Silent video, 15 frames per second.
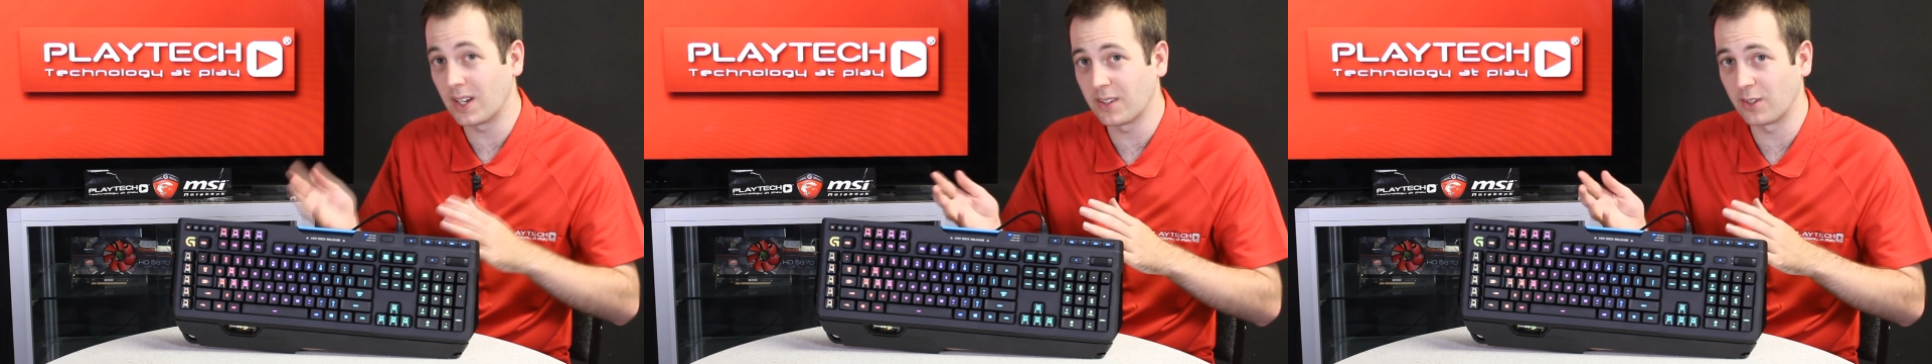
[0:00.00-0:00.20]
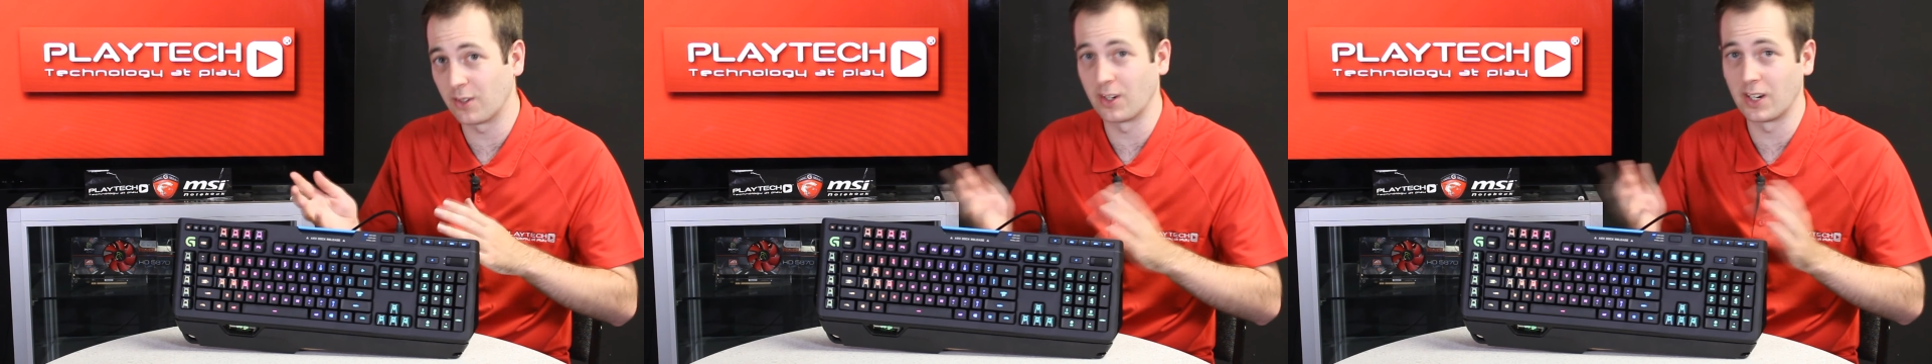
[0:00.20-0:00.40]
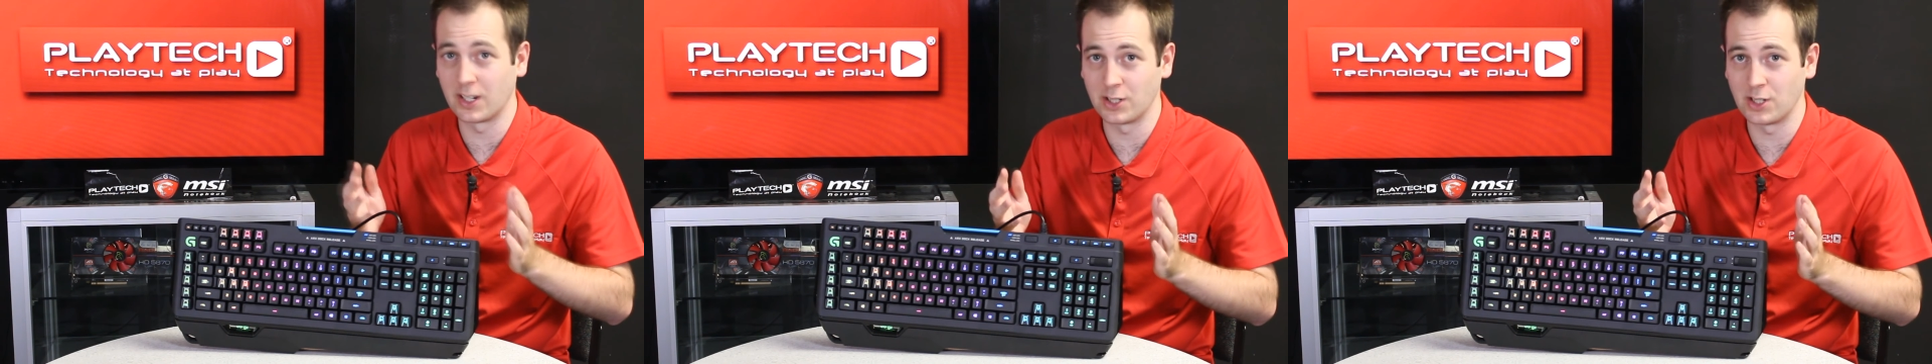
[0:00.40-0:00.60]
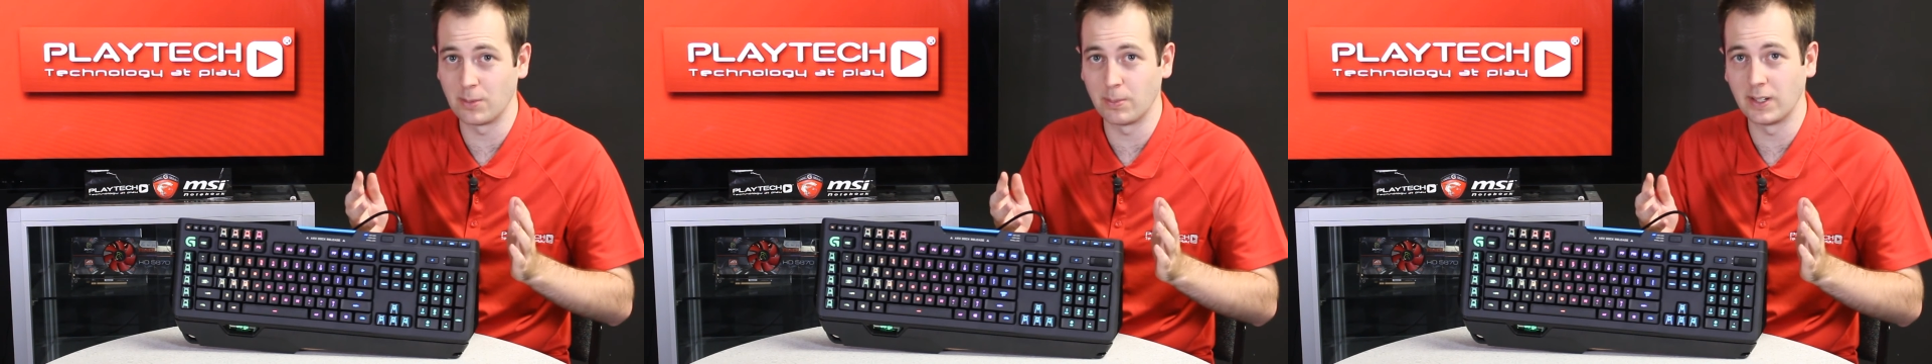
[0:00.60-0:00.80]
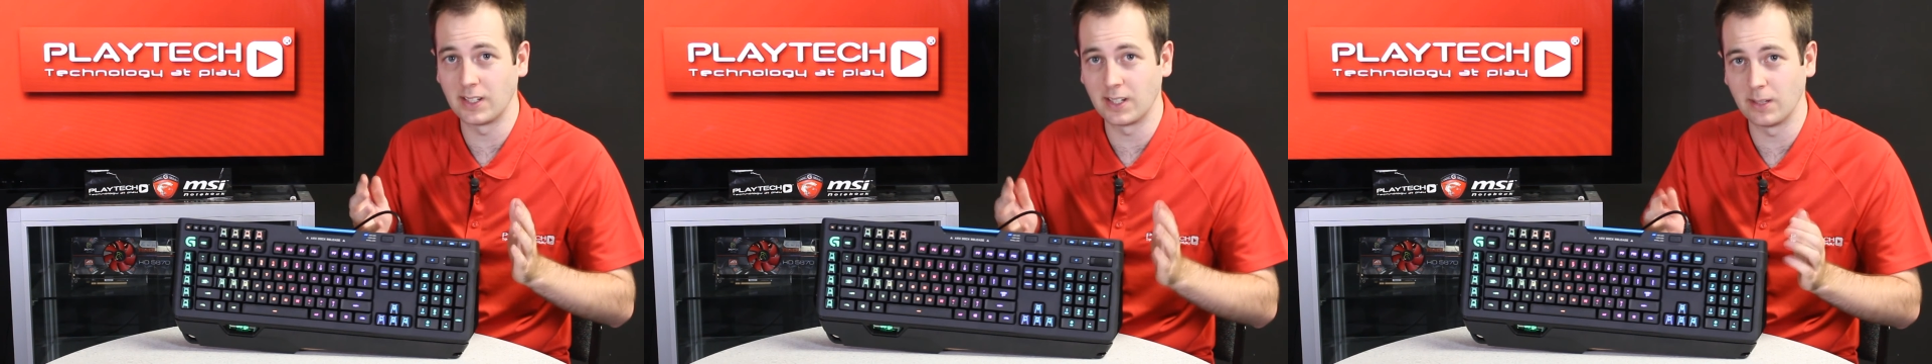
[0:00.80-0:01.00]
other
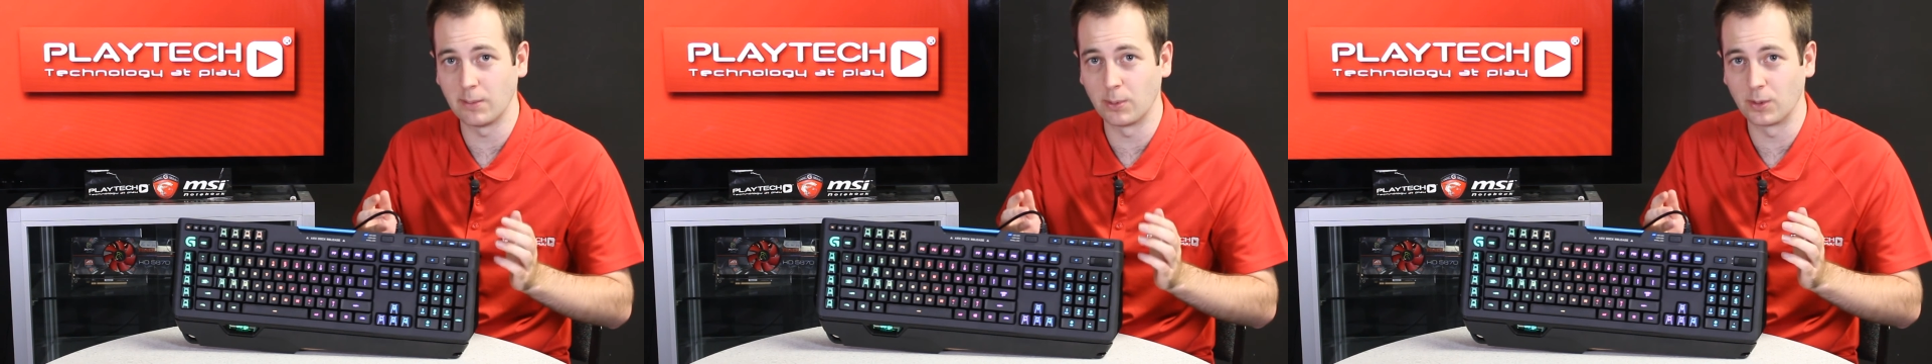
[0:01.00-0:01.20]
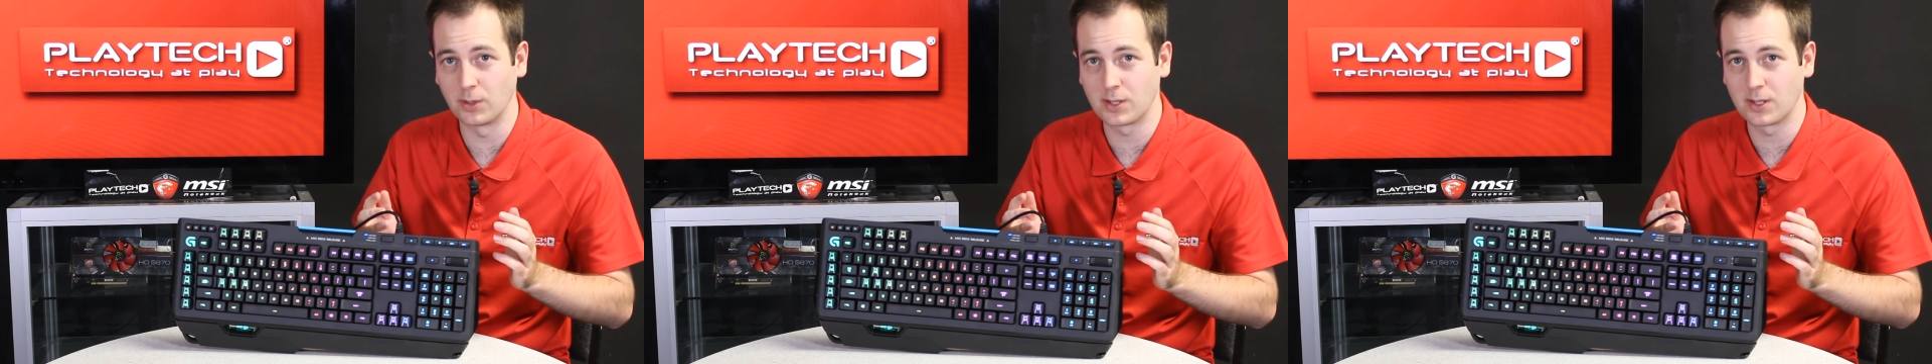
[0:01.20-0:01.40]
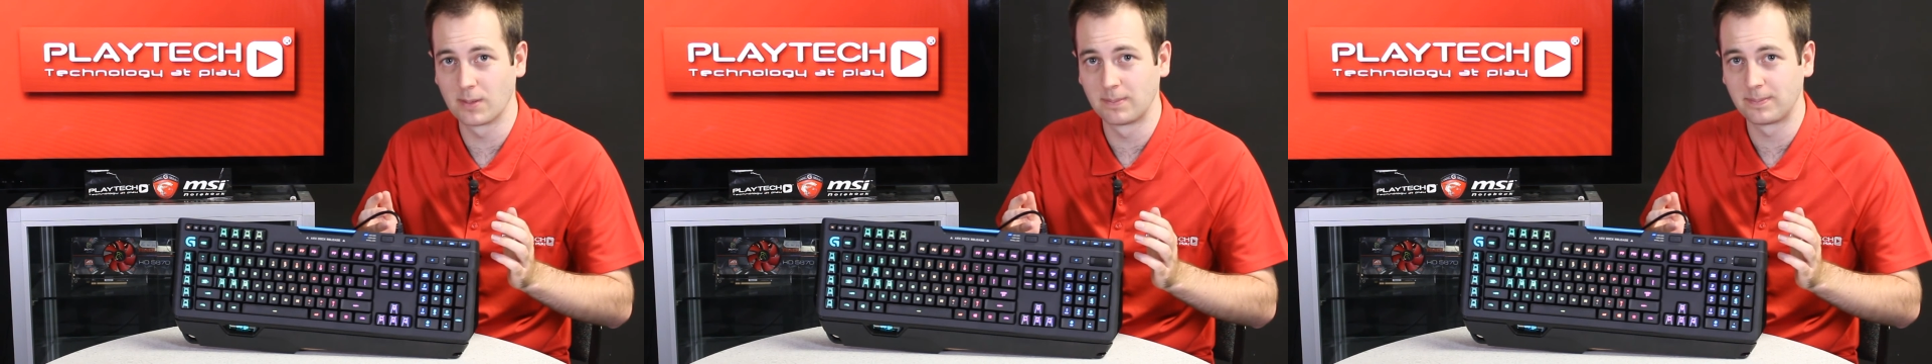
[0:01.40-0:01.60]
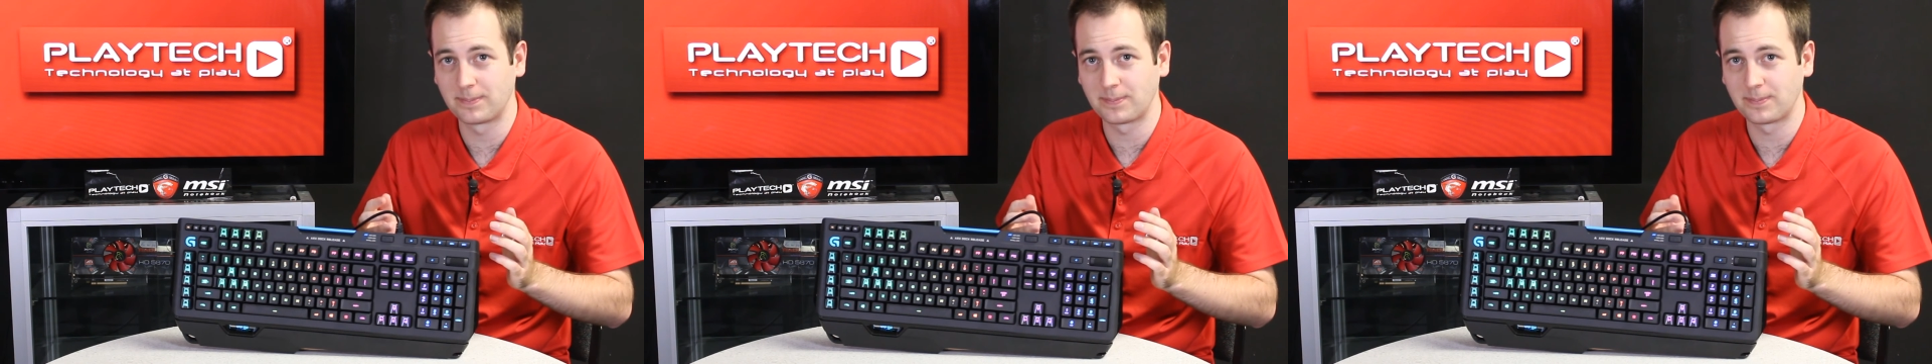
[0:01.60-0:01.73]
RGB keyboards.